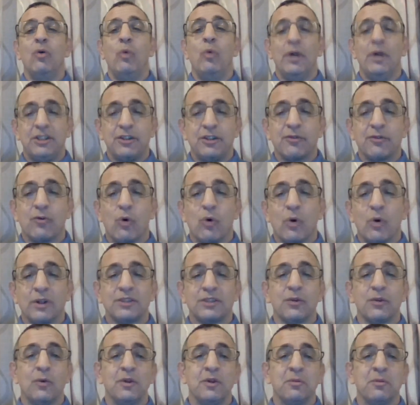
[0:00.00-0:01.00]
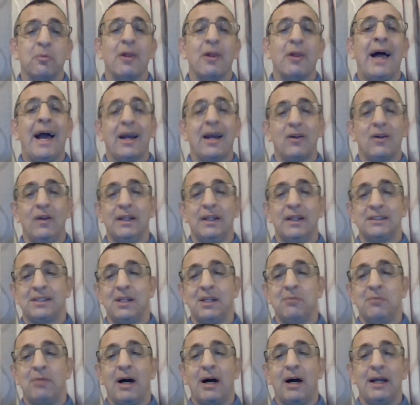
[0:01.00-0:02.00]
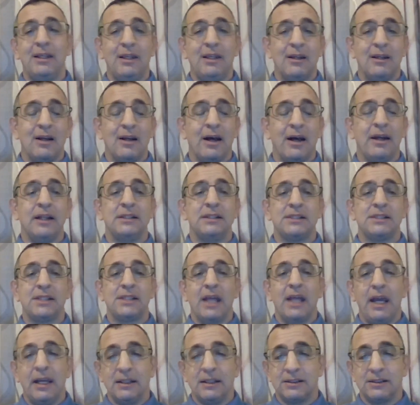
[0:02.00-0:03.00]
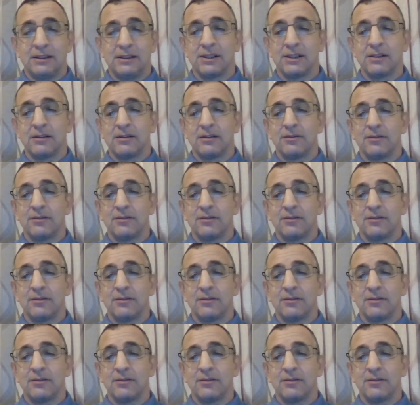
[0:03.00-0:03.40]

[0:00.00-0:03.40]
which of course was blacklisted by the United States.